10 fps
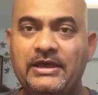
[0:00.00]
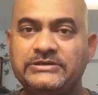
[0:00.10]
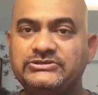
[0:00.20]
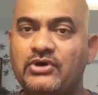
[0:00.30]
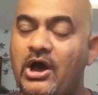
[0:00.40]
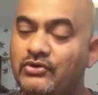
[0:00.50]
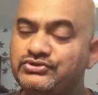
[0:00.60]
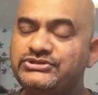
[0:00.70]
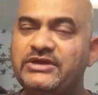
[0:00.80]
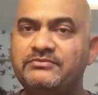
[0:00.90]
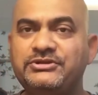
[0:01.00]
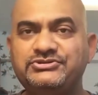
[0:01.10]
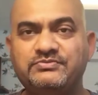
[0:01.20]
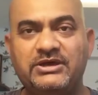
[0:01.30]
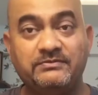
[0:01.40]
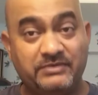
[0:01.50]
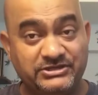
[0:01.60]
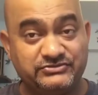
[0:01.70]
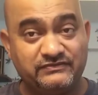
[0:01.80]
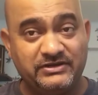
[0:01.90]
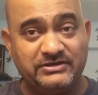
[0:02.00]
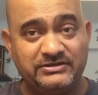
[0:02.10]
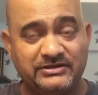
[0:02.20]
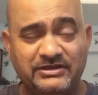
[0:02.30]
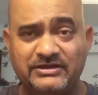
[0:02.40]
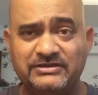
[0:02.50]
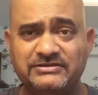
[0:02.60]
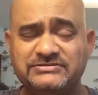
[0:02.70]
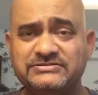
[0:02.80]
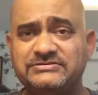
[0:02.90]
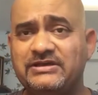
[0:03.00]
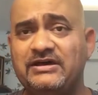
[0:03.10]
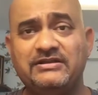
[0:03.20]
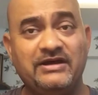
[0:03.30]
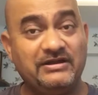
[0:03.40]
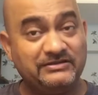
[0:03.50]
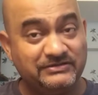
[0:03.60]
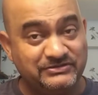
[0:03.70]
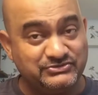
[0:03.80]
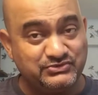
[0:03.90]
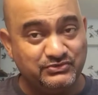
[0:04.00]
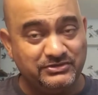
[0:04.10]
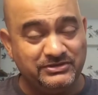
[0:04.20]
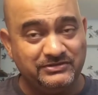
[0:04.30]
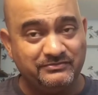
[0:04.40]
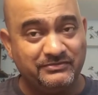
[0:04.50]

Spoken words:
So how did I meet my best friend is another story.